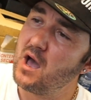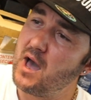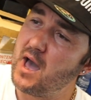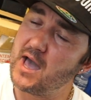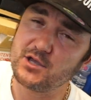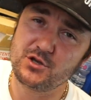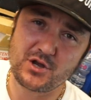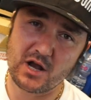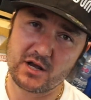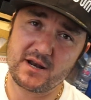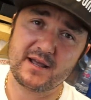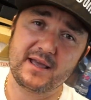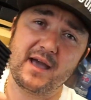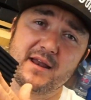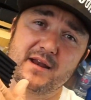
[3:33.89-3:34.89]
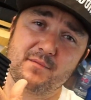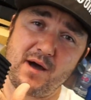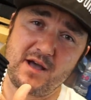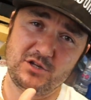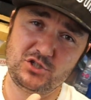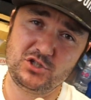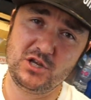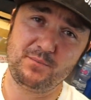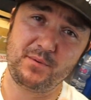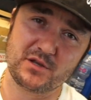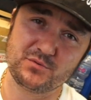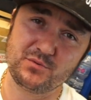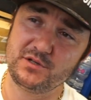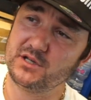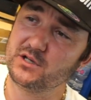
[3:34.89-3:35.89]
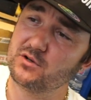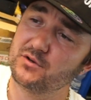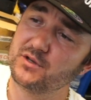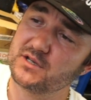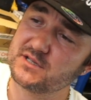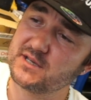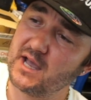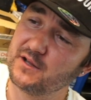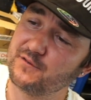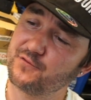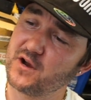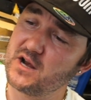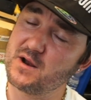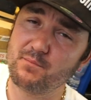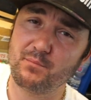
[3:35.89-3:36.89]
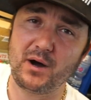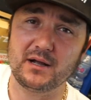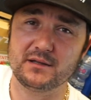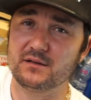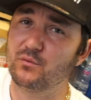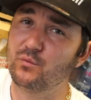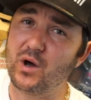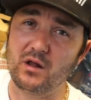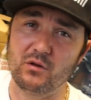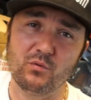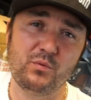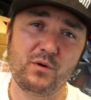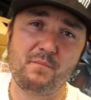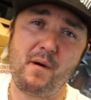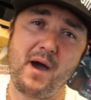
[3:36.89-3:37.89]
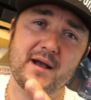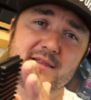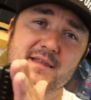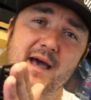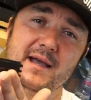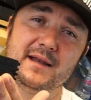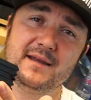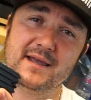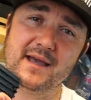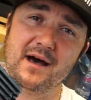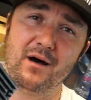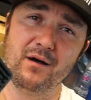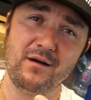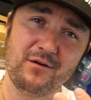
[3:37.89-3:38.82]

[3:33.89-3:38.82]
Uh, you're not going to get them as cheap as we did on Escape Freedom, but, well, we backed the idea.